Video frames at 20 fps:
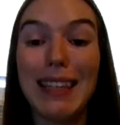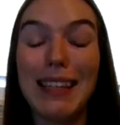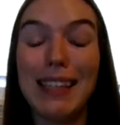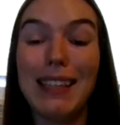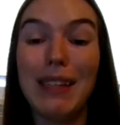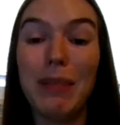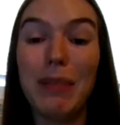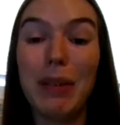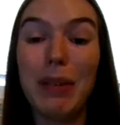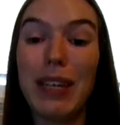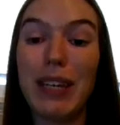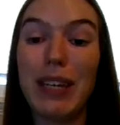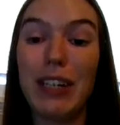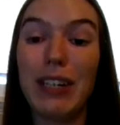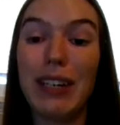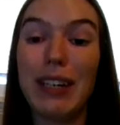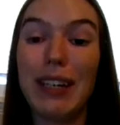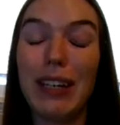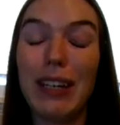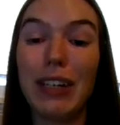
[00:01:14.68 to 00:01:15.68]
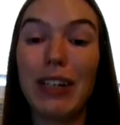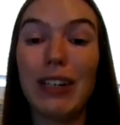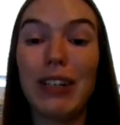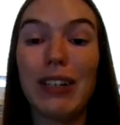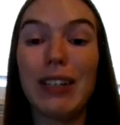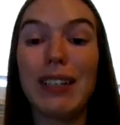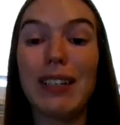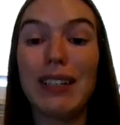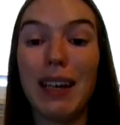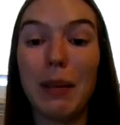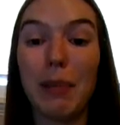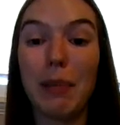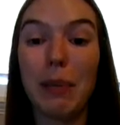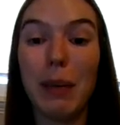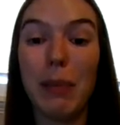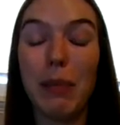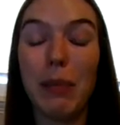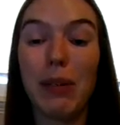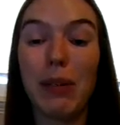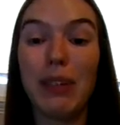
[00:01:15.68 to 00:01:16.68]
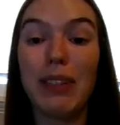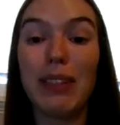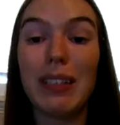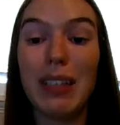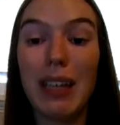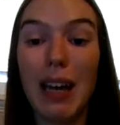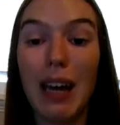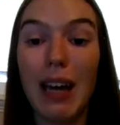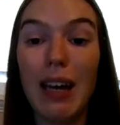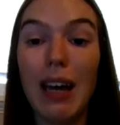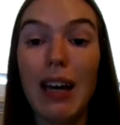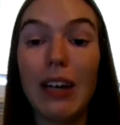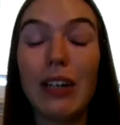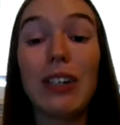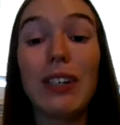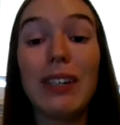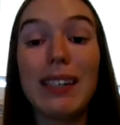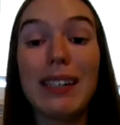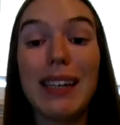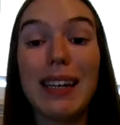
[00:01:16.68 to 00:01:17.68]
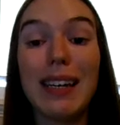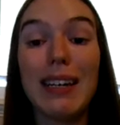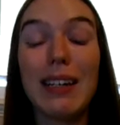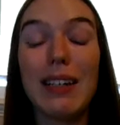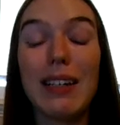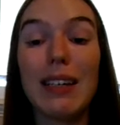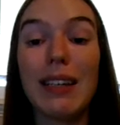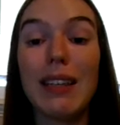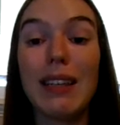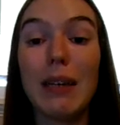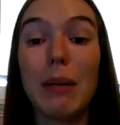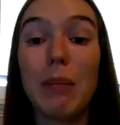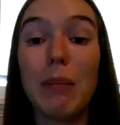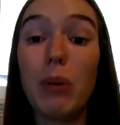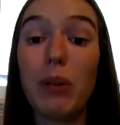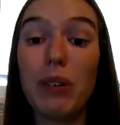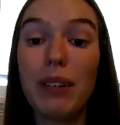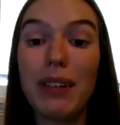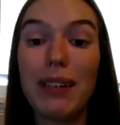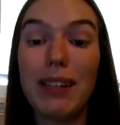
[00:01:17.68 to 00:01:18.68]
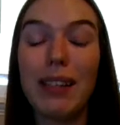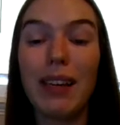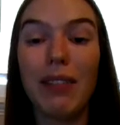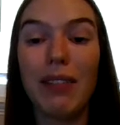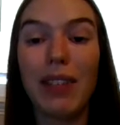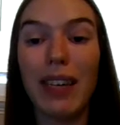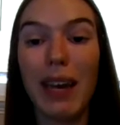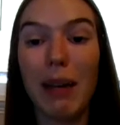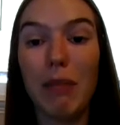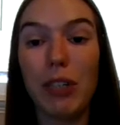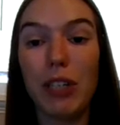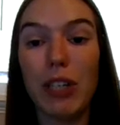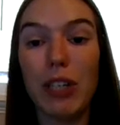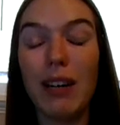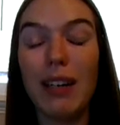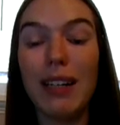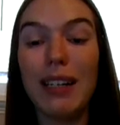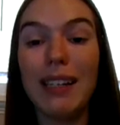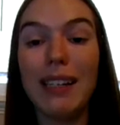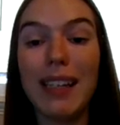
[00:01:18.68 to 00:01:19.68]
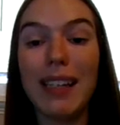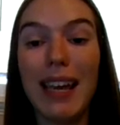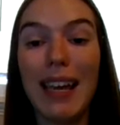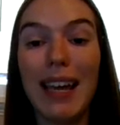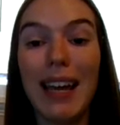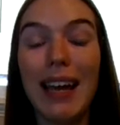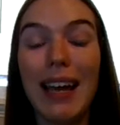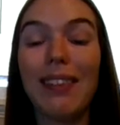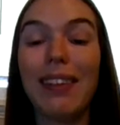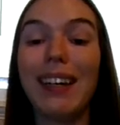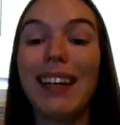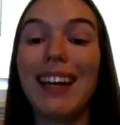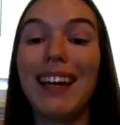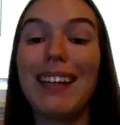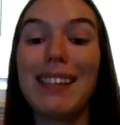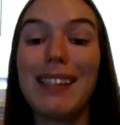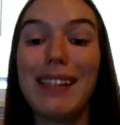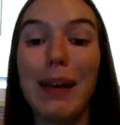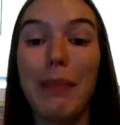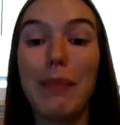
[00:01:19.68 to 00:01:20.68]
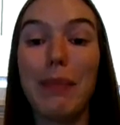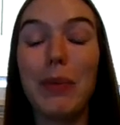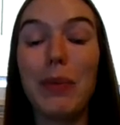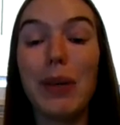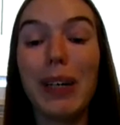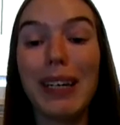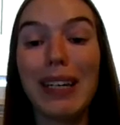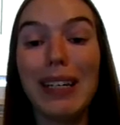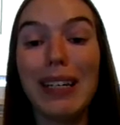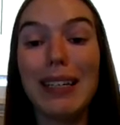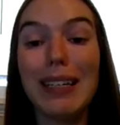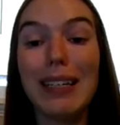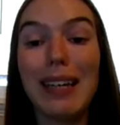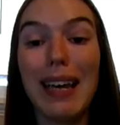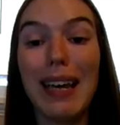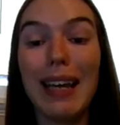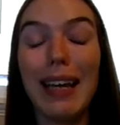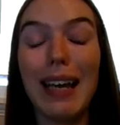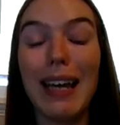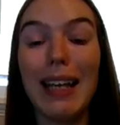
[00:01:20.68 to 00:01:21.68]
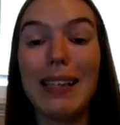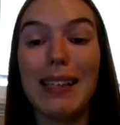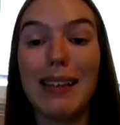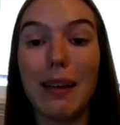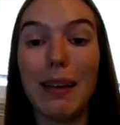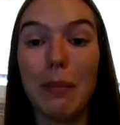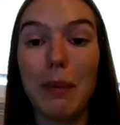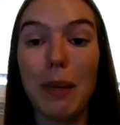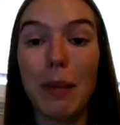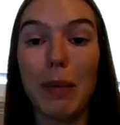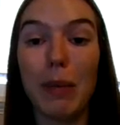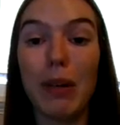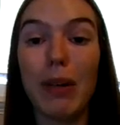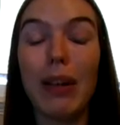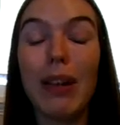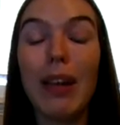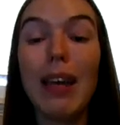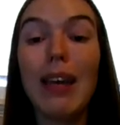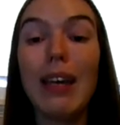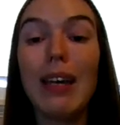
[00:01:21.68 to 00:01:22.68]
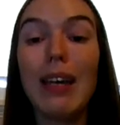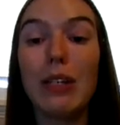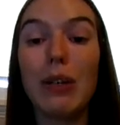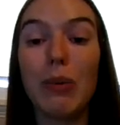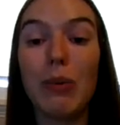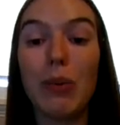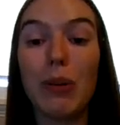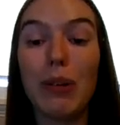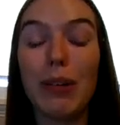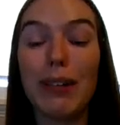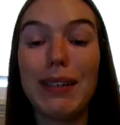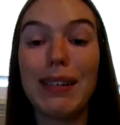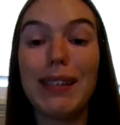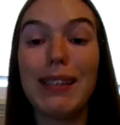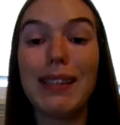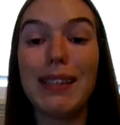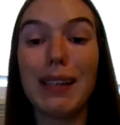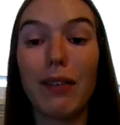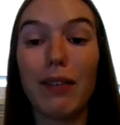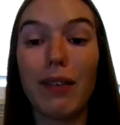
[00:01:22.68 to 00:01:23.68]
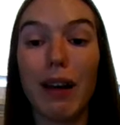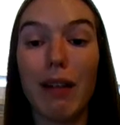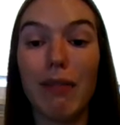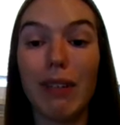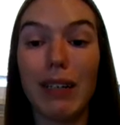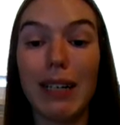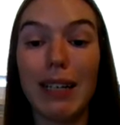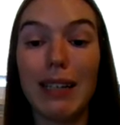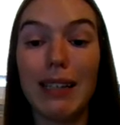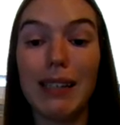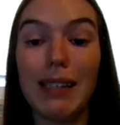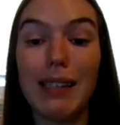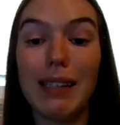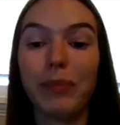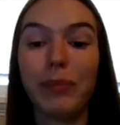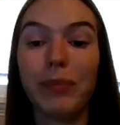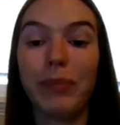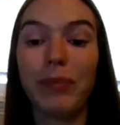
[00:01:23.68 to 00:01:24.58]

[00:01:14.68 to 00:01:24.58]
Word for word: This simulation encouraged young people to understand the importance of the MGRSA and the next steps we need to take as young people towards self-governance.